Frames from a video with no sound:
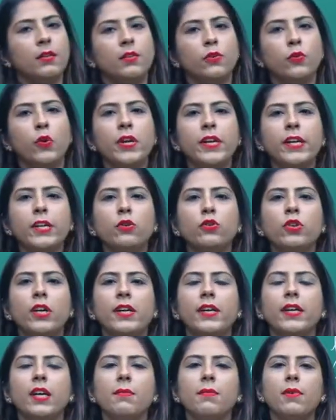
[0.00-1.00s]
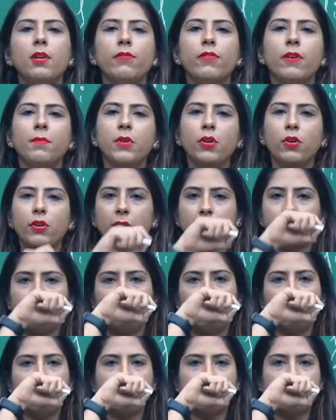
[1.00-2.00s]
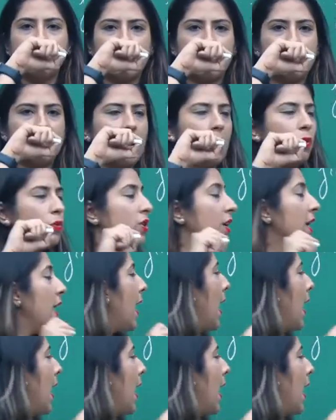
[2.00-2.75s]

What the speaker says: 20 to 30 ml of amniotic fluid is taken out,